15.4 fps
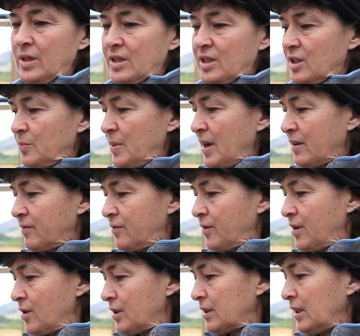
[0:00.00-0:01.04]
suspect for
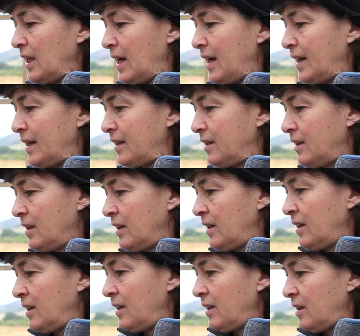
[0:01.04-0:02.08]
their decline
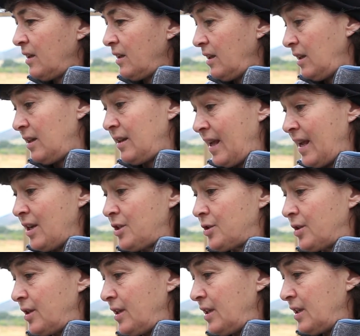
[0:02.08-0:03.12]
in
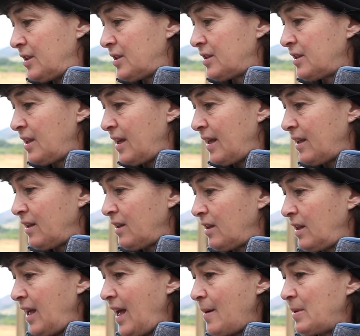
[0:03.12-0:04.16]
nature is that
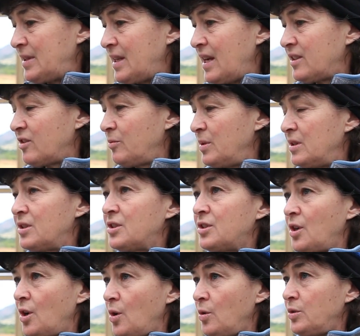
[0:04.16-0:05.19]
the habitats have been
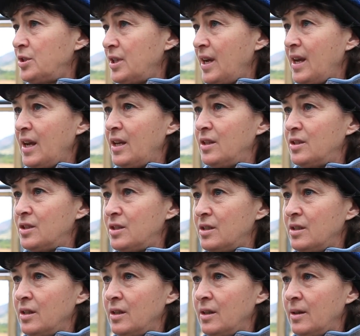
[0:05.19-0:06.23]
so changed
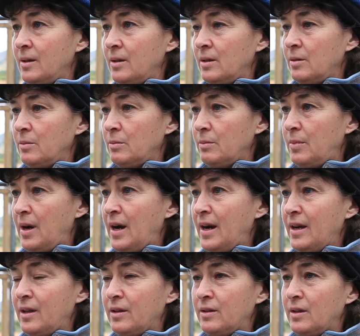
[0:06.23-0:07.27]

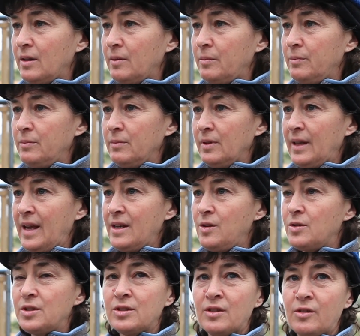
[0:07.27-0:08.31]
by the
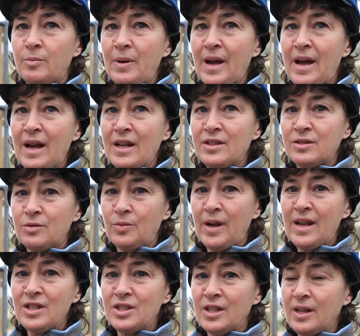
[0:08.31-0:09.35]
land uses of the past,
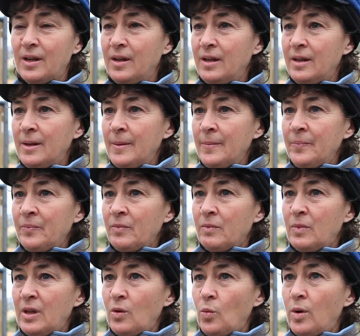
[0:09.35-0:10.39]
ranching
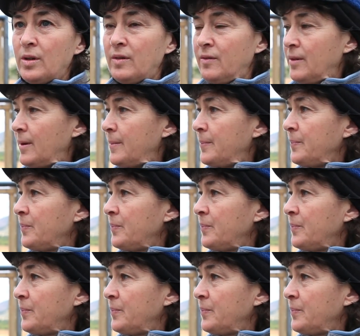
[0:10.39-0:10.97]
being one of them,